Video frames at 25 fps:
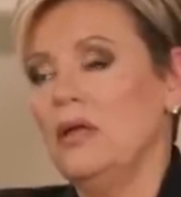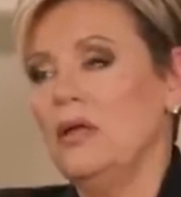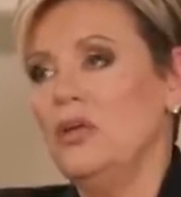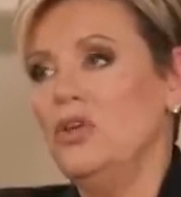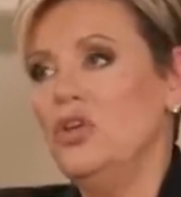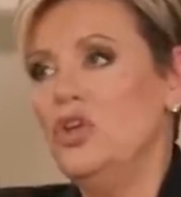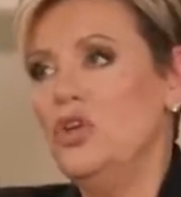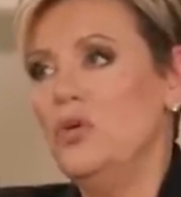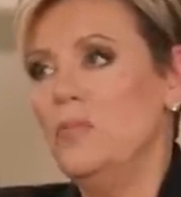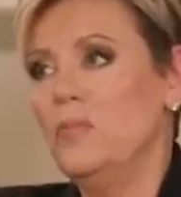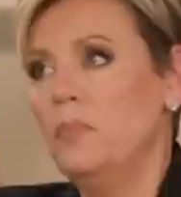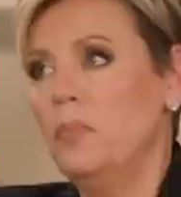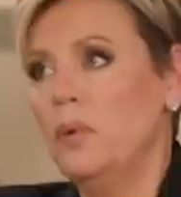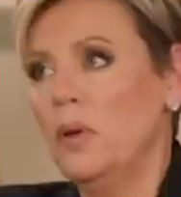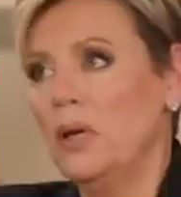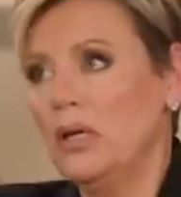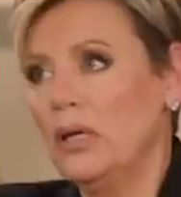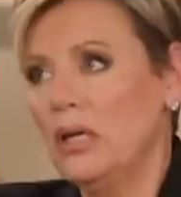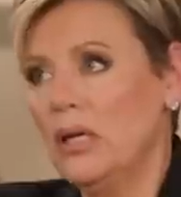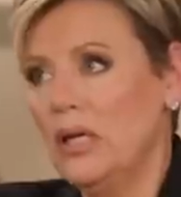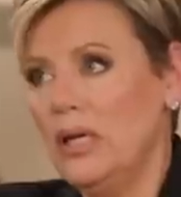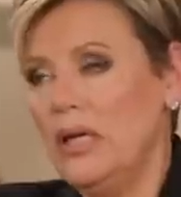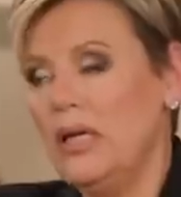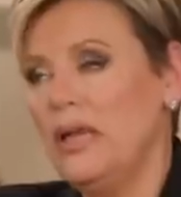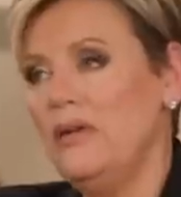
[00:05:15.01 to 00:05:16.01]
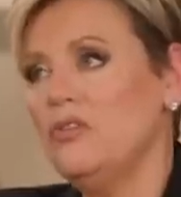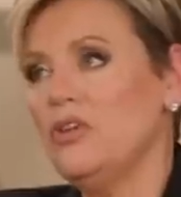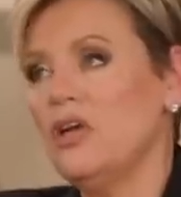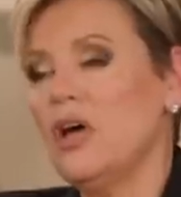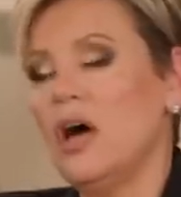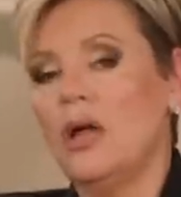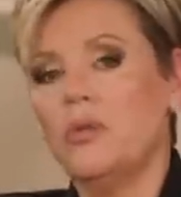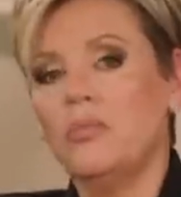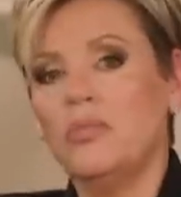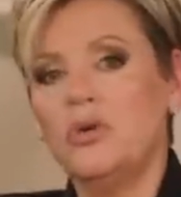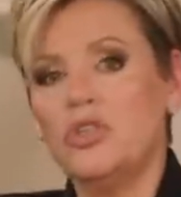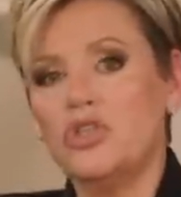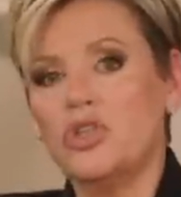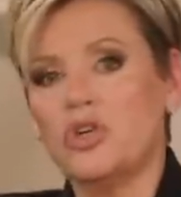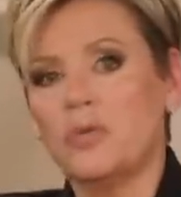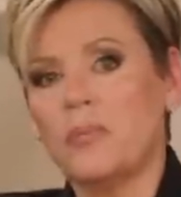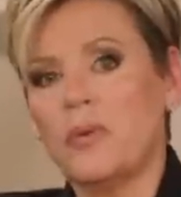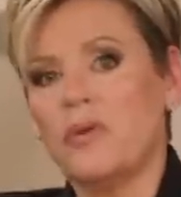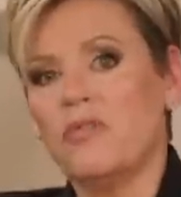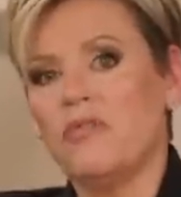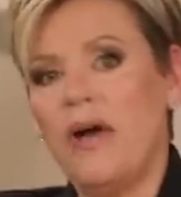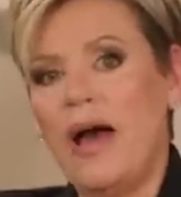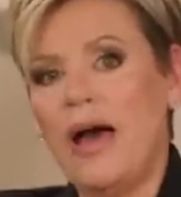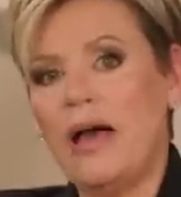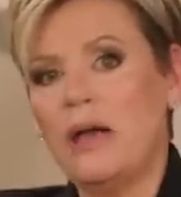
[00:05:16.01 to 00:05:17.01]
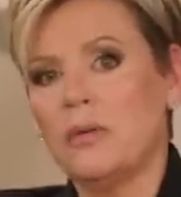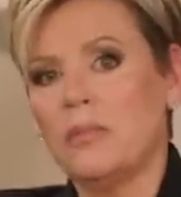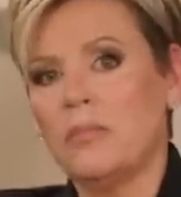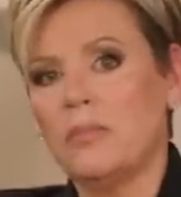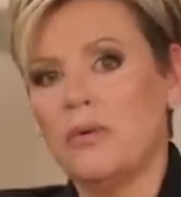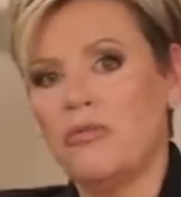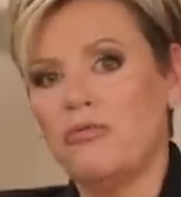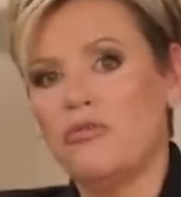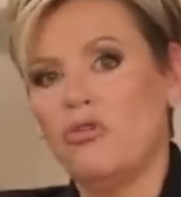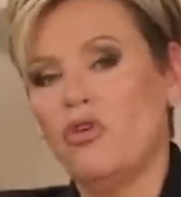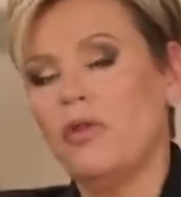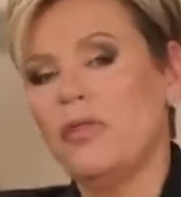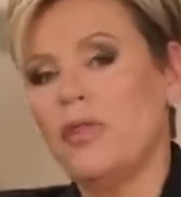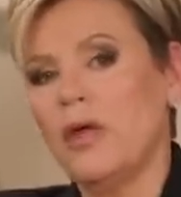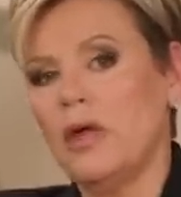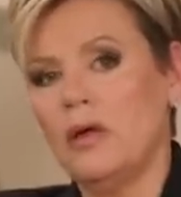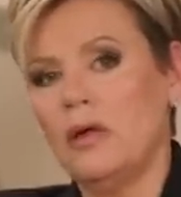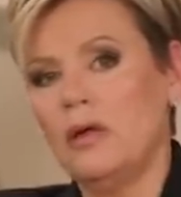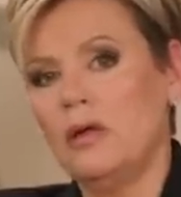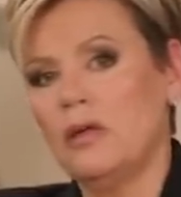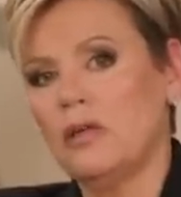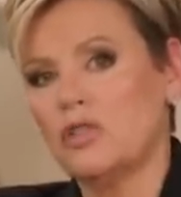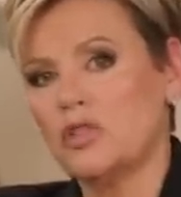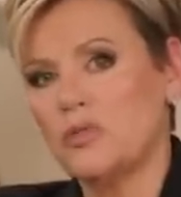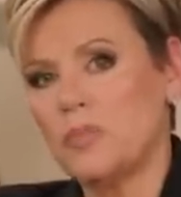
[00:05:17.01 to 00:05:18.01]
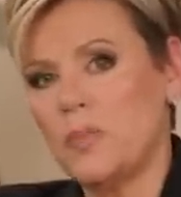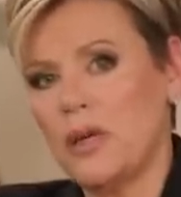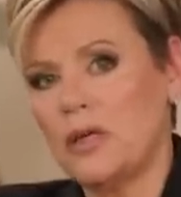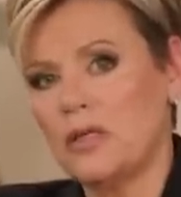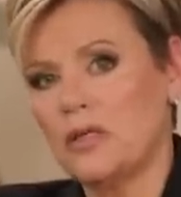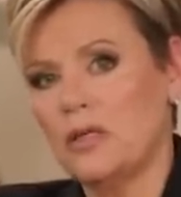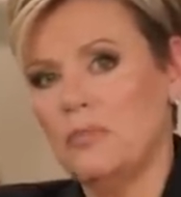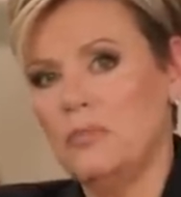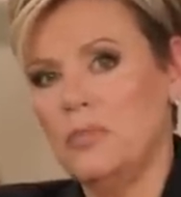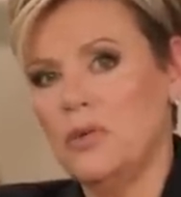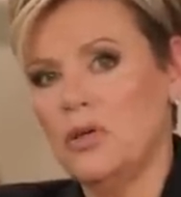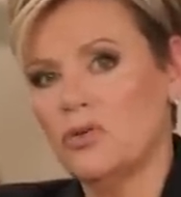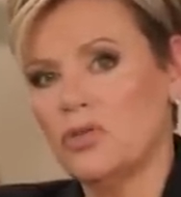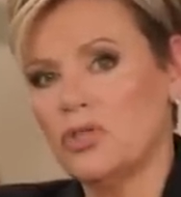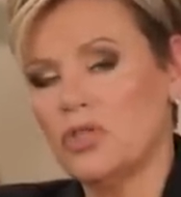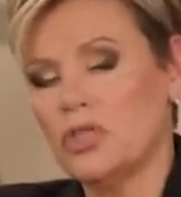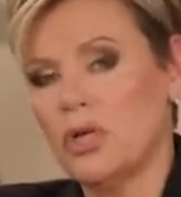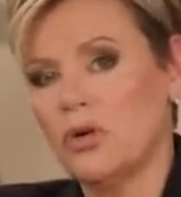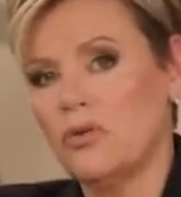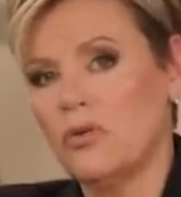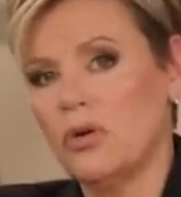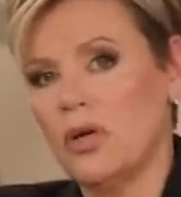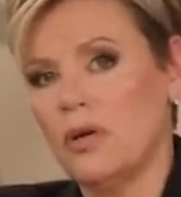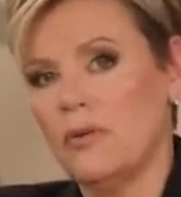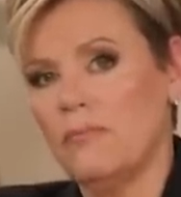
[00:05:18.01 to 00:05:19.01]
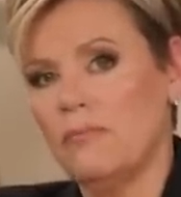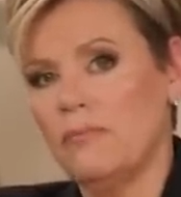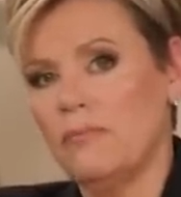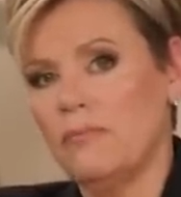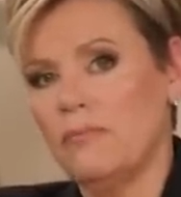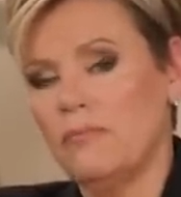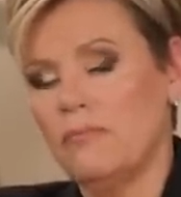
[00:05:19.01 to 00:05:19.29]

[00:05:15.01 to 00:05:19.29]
You believed God was your provider before that unexpected bill showed up.